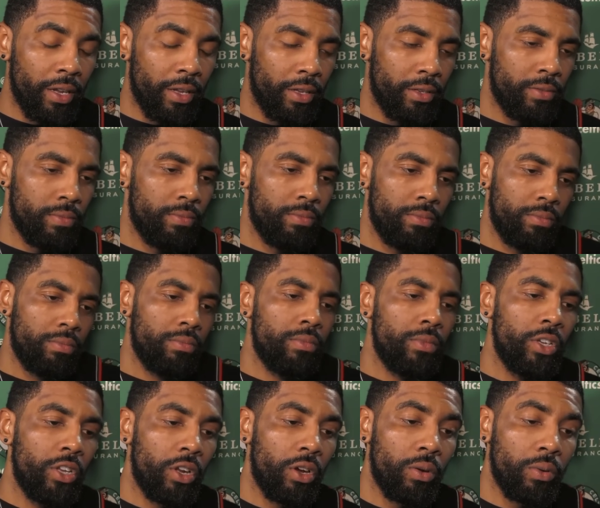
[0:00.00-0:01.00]

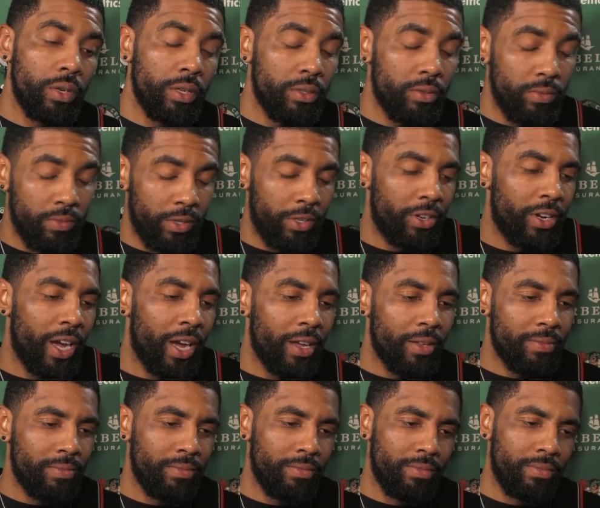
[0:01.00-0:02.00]
And you know, when when you're
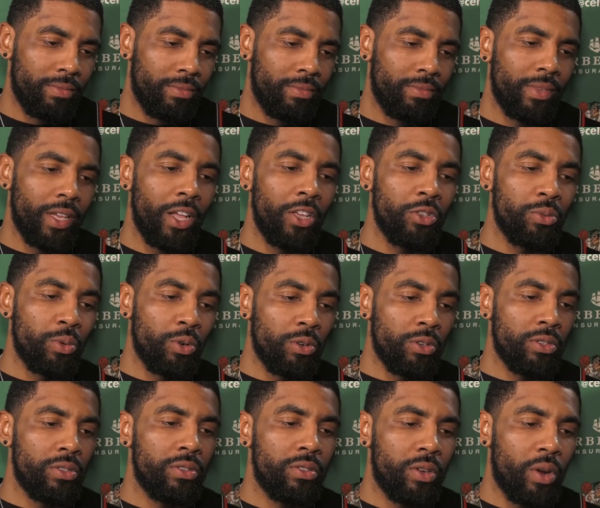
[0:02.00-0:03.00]
not
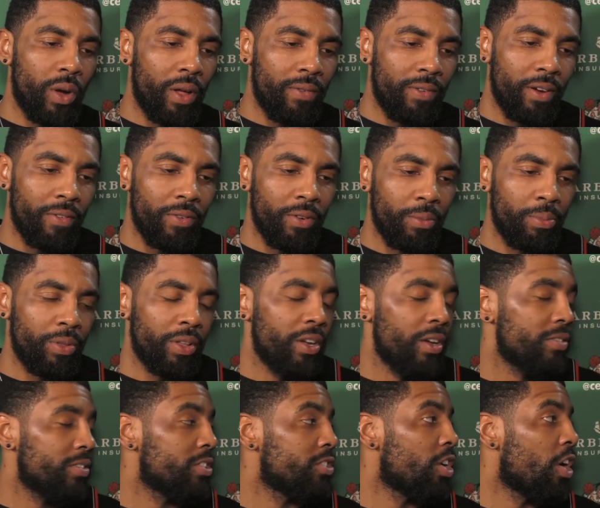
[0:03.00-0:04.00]
eligible to qualify for the
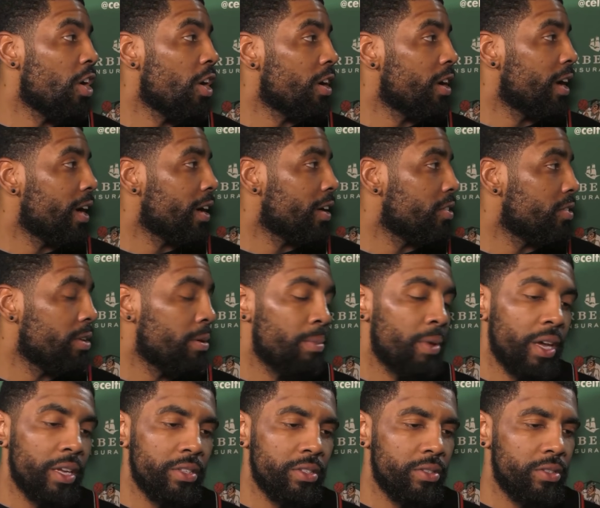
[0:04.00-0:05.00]
playoffs, it's hard. I can only
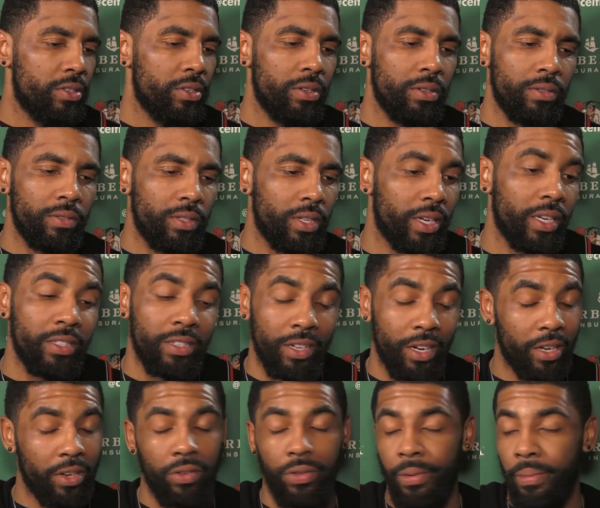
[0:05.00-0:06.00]
imagine. So, like I said,
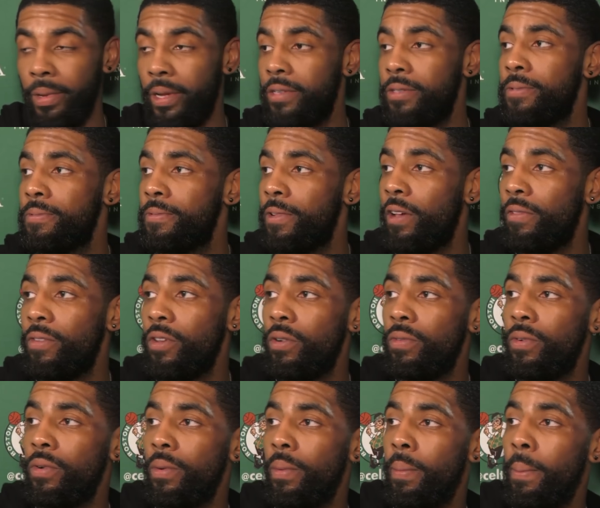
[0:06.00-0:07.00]
I can only imagine. I feel
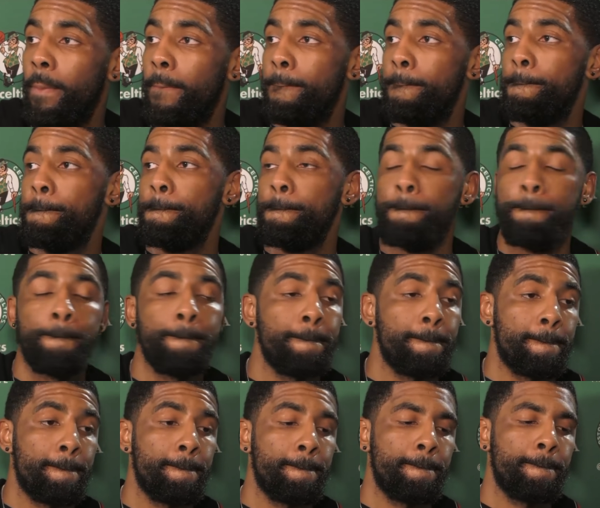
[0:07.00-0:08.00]
for
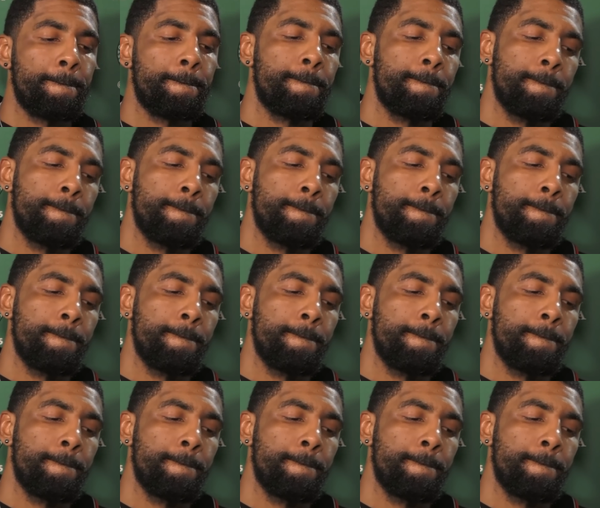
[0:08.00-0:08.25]
him.